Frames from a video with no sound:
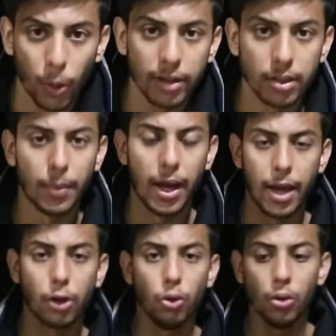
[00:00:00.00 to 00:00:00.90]
weight to my
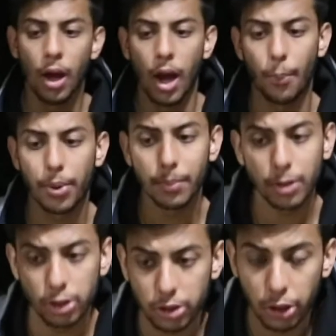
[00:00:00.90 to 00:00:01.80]
ankle, I'm pretty
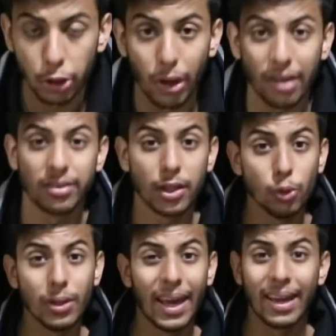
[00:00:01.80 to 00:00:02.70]
much just going to do a
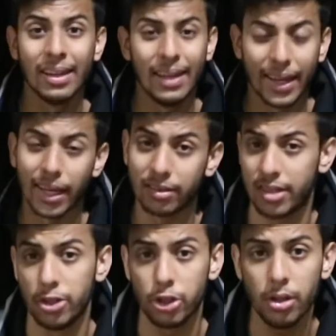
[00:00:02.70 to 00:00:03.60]
single leg
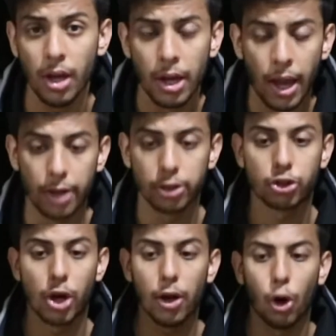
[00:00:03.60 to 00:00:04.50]
extension and
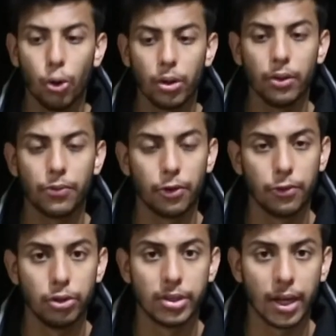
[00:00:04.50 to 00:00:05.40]
just try hold it for a
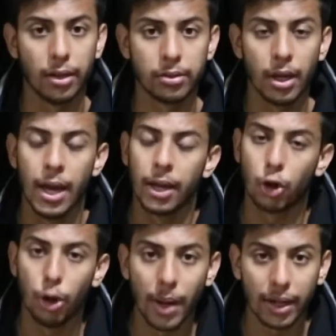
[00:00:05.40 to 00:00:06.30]
few seconds,
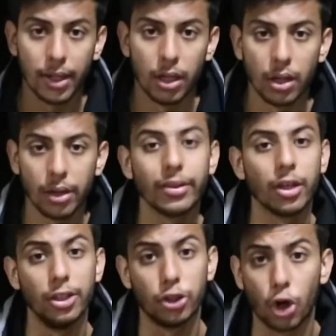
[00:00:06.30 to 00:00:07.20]
go back down nice
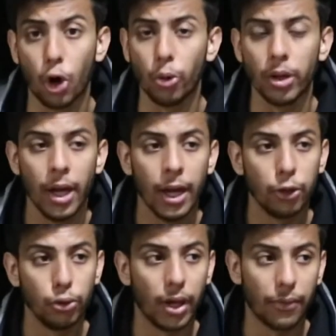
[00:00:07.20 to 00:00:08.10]
and controlled,
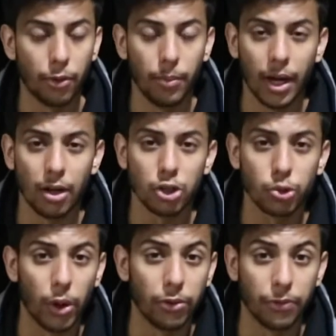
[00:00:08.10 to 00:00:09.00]
do that for about
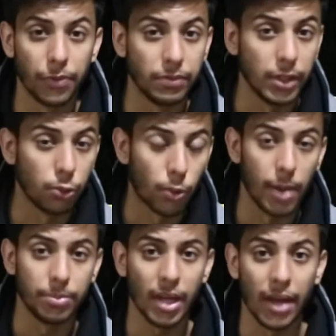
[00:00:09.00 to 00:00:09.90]
12 to 15
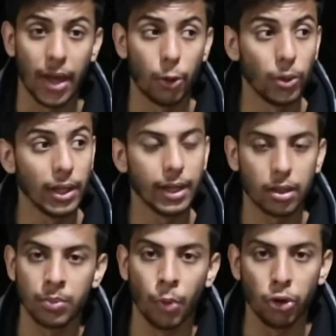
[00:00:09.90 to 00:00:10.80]
reps, and that really
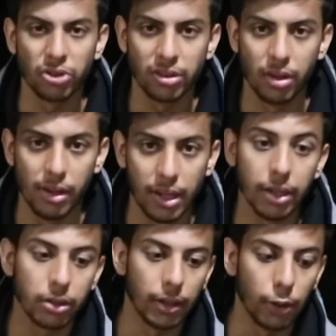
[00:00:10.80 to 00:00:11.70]
exposes the
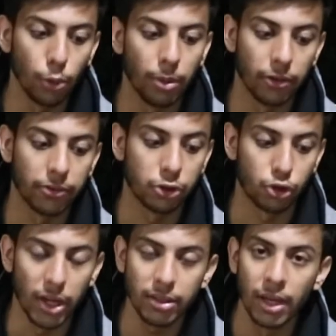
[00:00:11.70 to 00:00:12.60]
knee to a little bit of
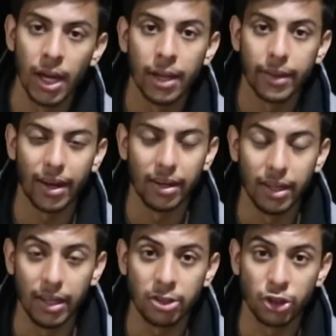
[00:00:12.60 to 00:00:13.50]
stress that it
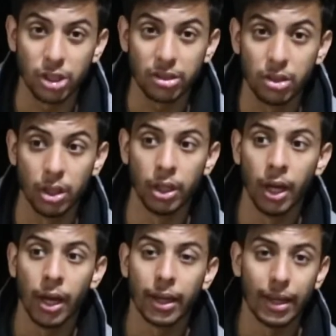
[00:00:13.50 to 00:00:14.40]
needs just
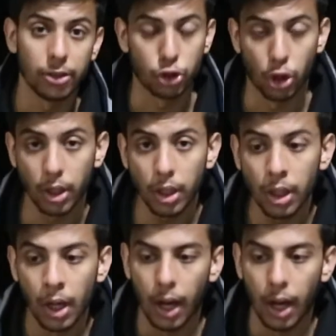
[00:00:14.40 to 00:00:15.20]
to get stronger.